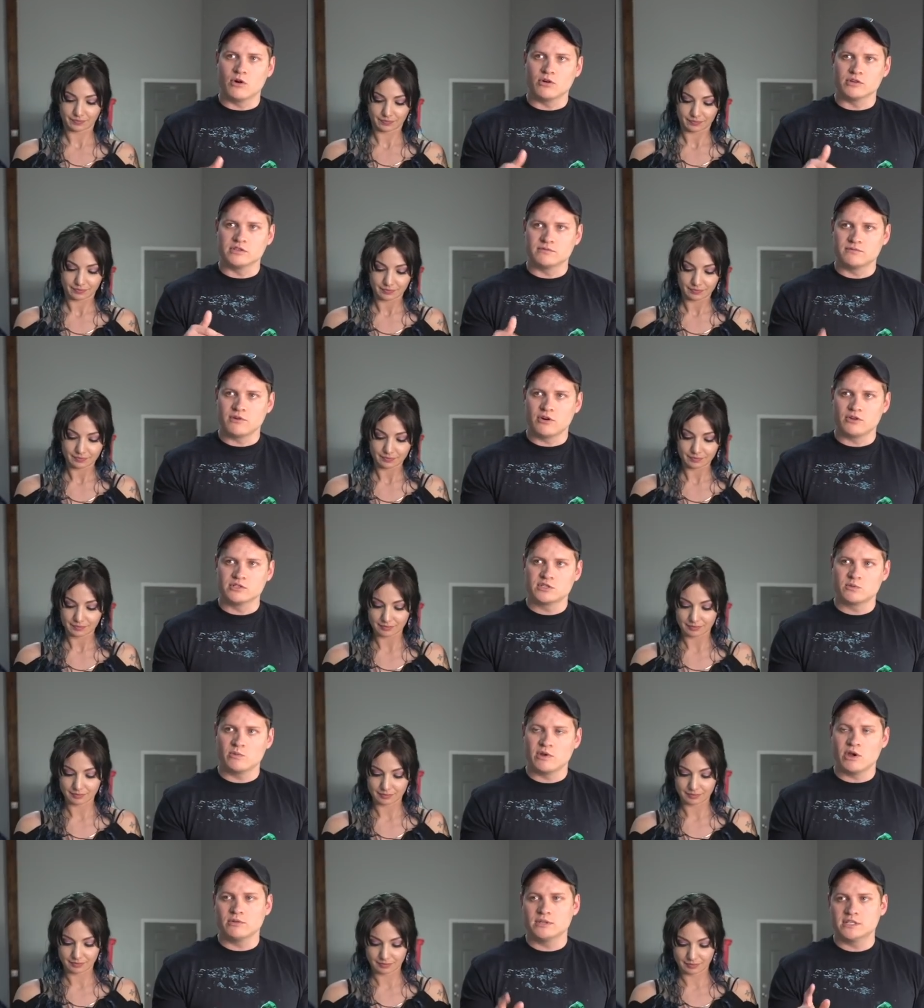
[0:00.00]
Speaker 1: March
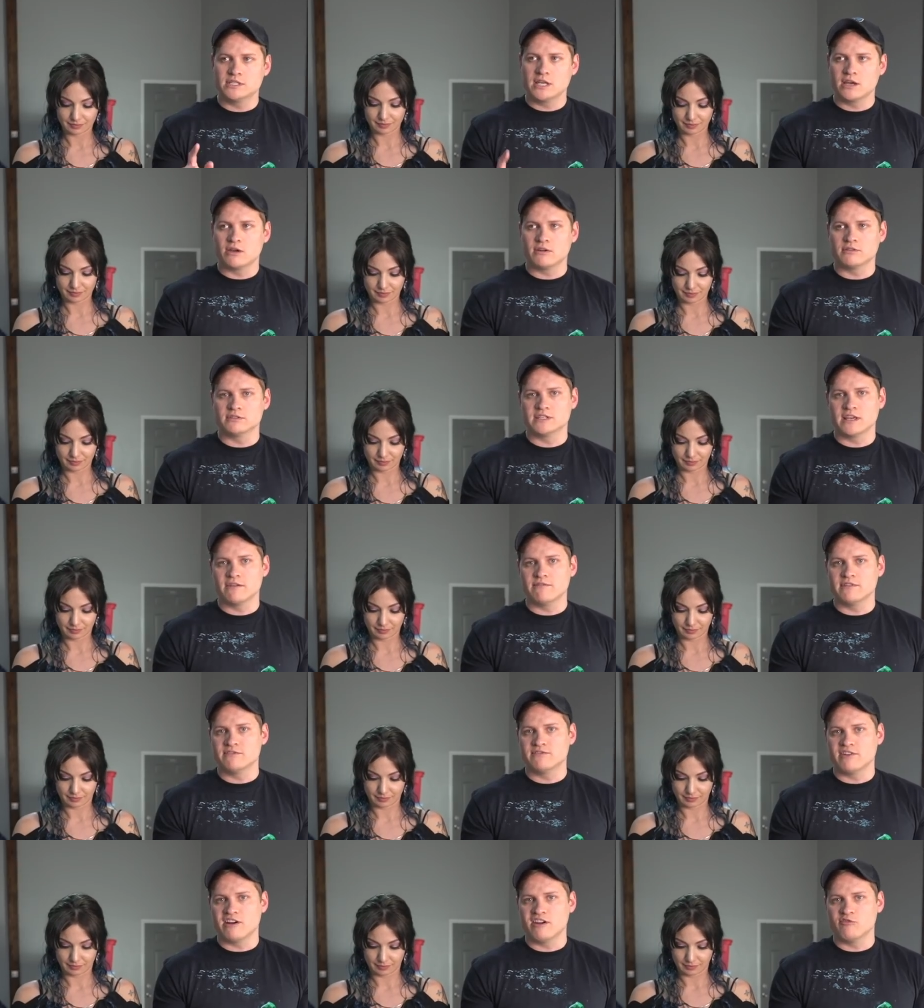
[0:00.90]
1st. We only take on
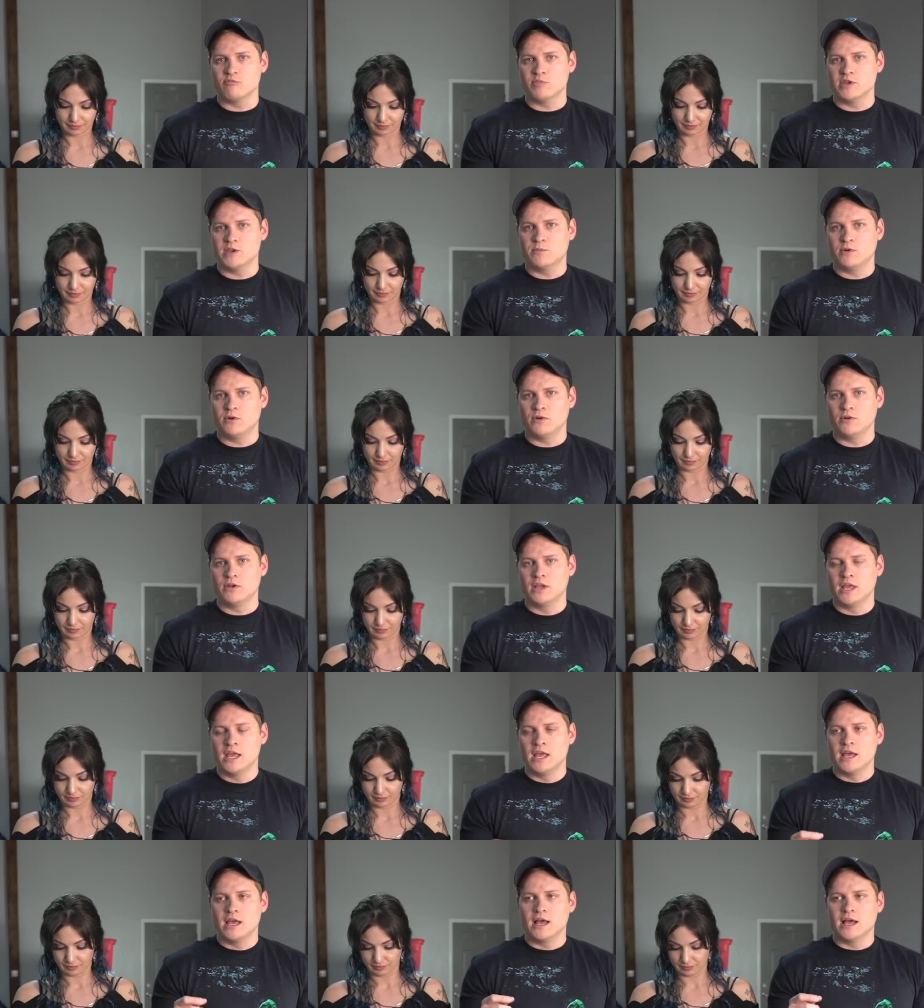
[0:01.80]
75
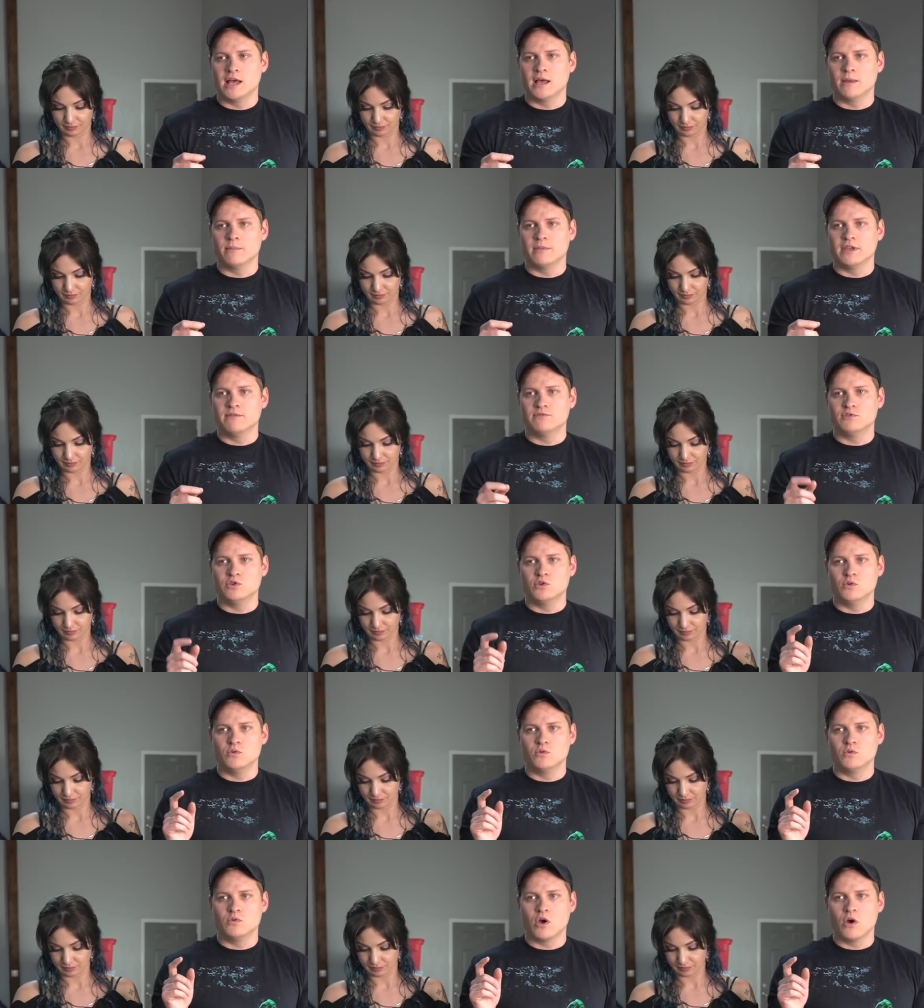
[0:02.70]
people. Um, if
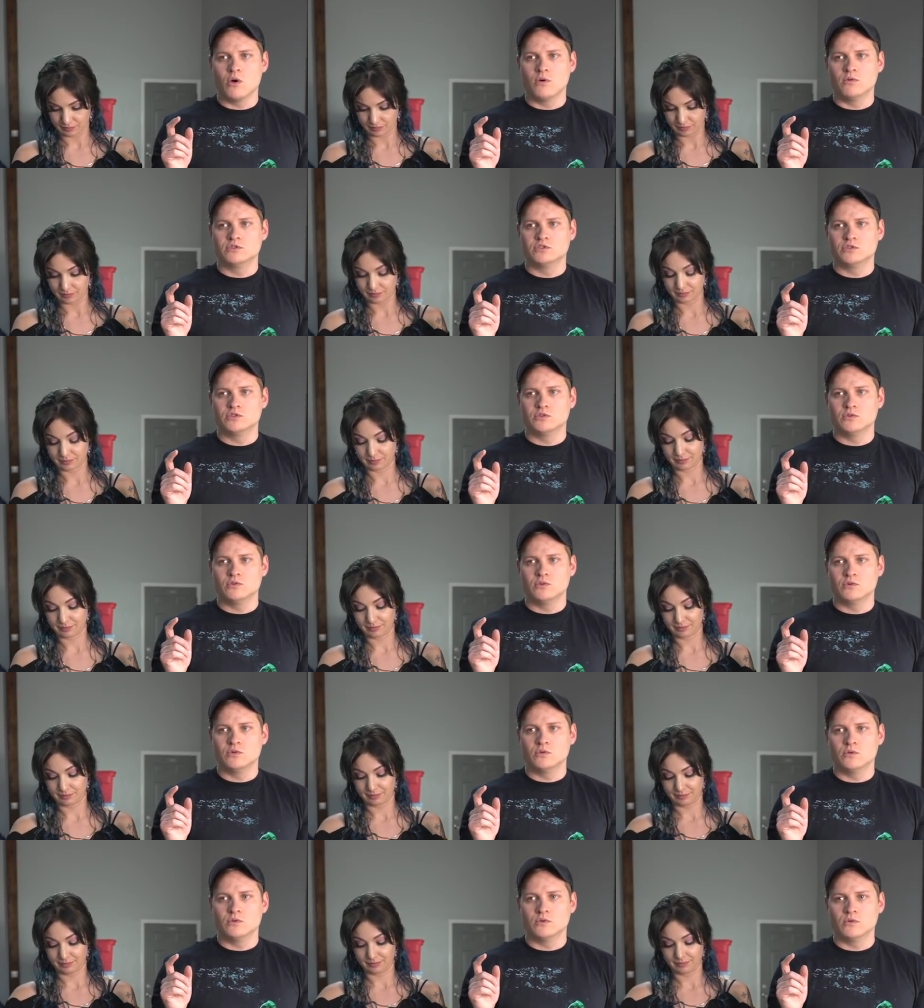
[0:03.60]
you go
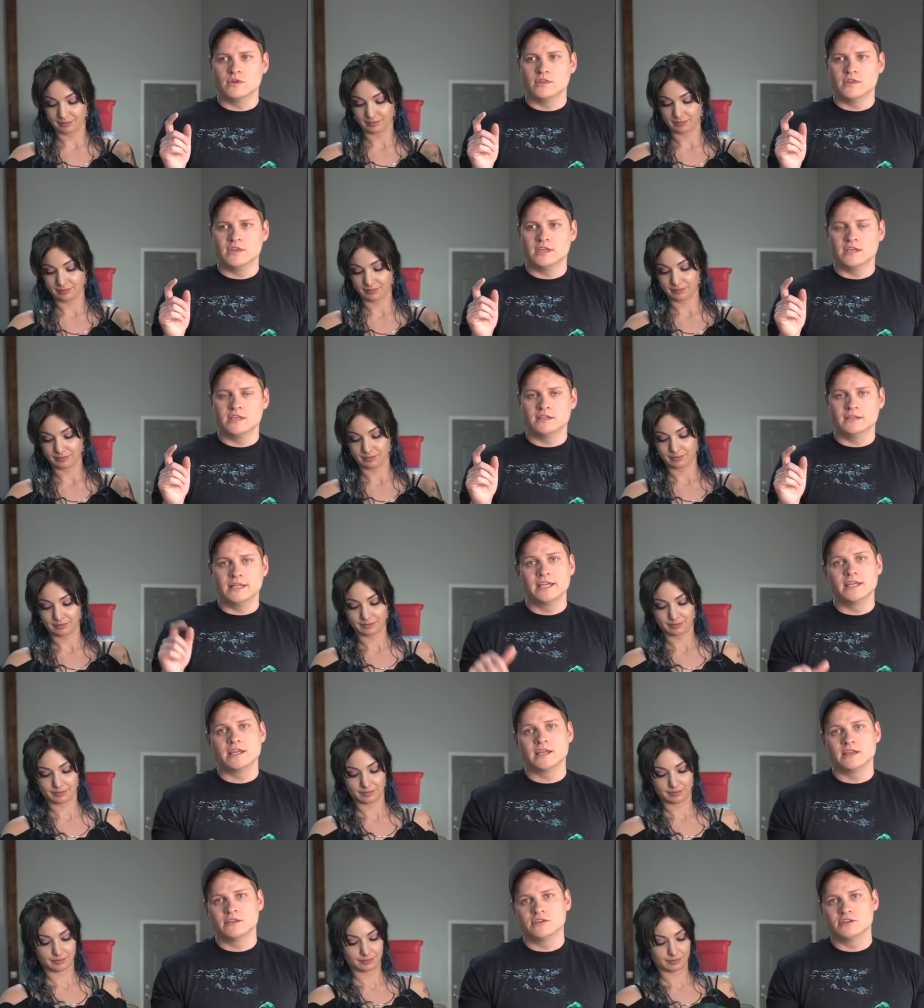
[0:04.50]
to the
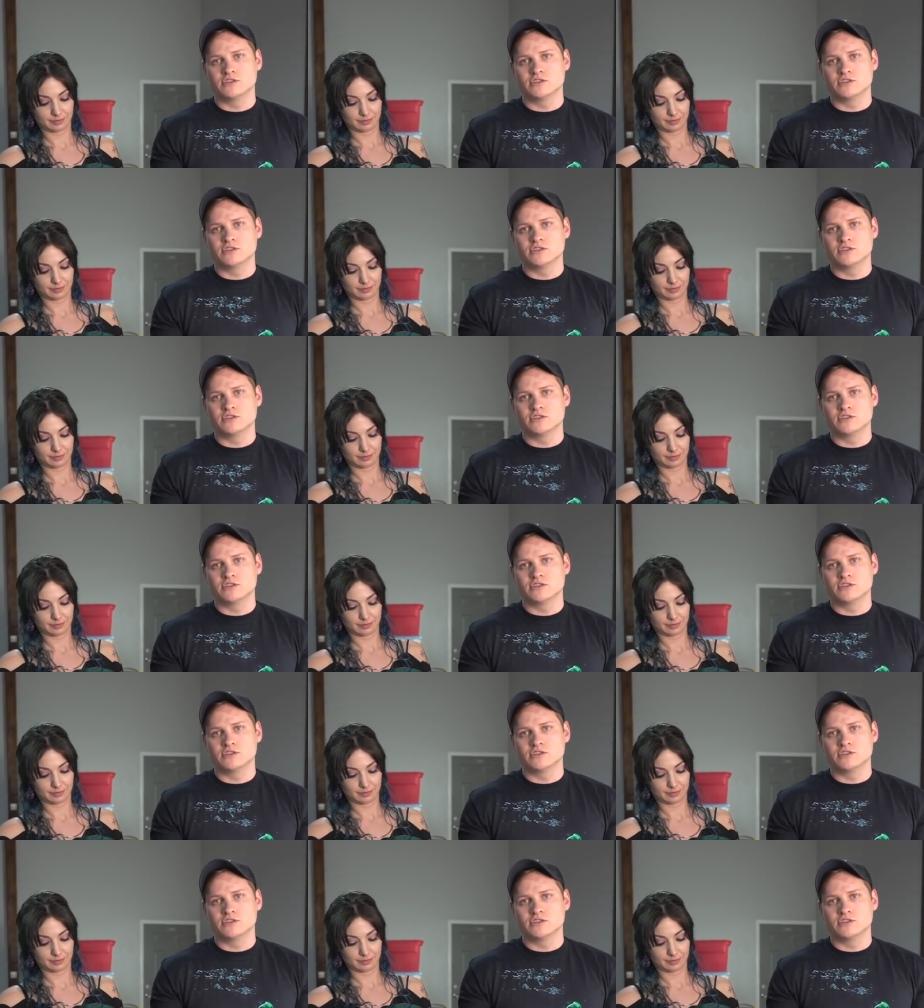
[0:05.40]
link in the